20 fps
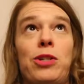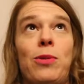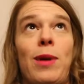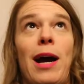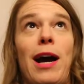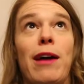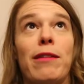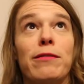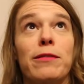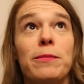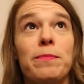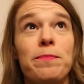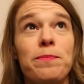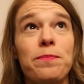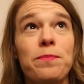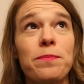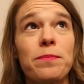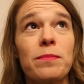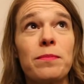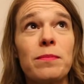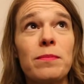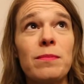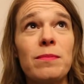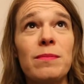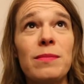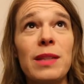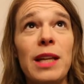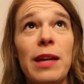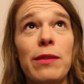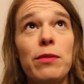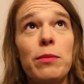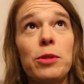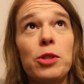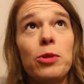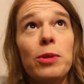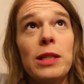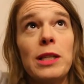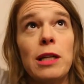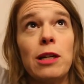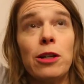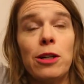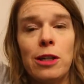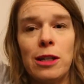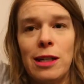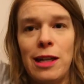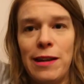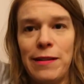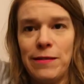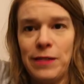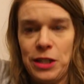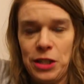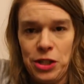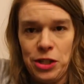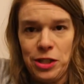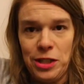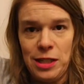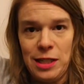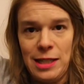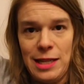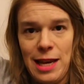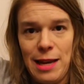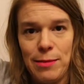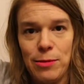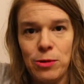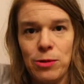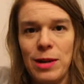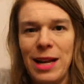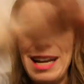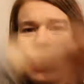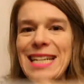you have even between the current light fixture and the table.